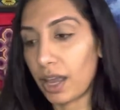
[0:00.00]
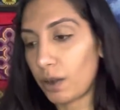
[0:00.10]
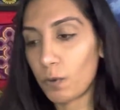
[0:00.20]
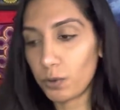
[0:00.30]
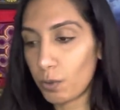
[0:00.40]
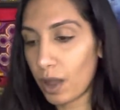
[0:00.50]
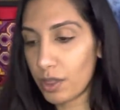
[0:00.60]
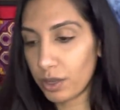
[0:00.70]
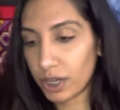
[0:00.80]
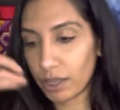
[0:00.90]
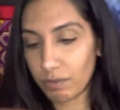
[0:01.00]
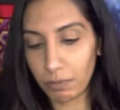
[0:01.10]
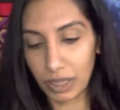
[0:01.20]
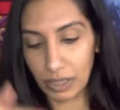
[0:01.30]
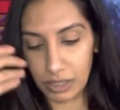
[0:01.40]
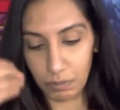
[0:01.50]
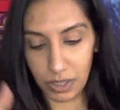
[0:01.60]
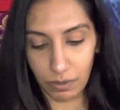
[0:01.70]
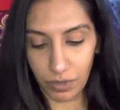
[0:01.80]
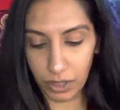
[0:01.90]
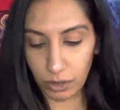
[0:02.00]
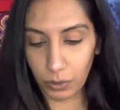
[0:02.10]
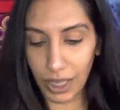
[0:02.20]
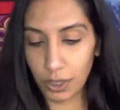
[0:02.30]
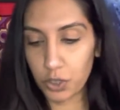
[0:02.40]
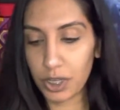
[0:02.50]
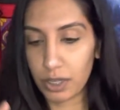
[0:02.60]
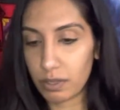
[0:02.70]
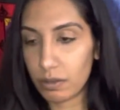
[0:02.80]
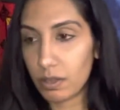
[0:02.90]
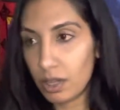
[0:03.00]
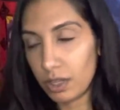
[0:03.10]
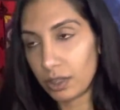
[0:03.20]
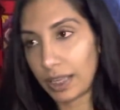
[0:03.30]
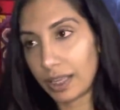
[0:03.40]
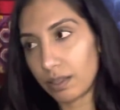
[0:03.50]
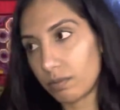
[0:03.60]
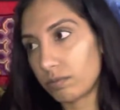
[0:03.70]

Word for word: I don't know why they're giving me a specific location, like,